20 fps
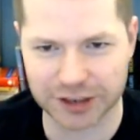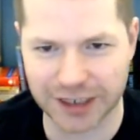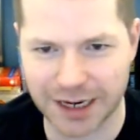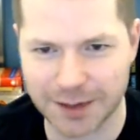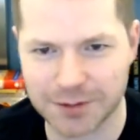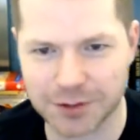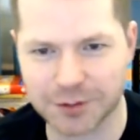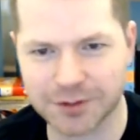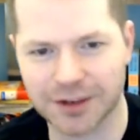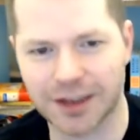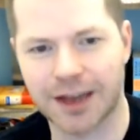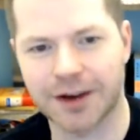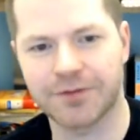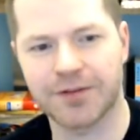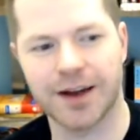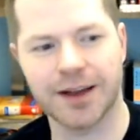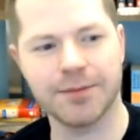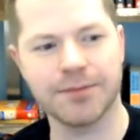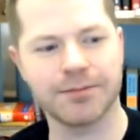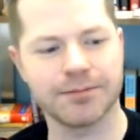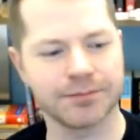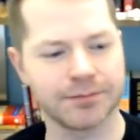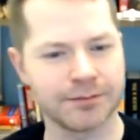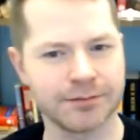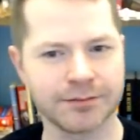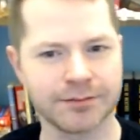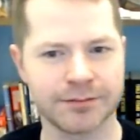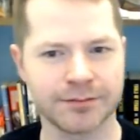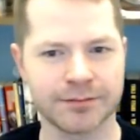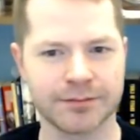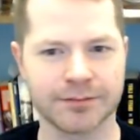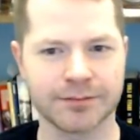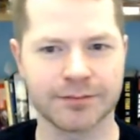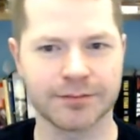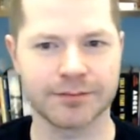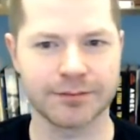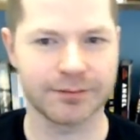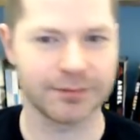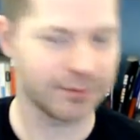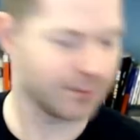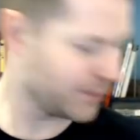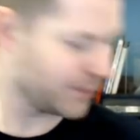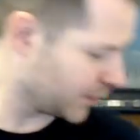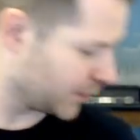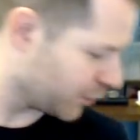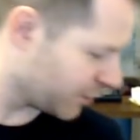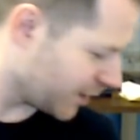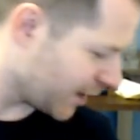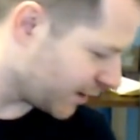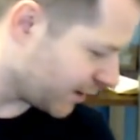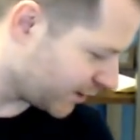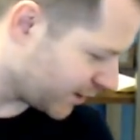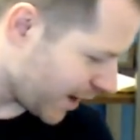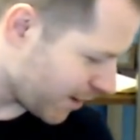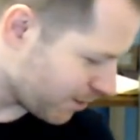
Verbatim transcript: James. It was a lot of fun. It was a nice time.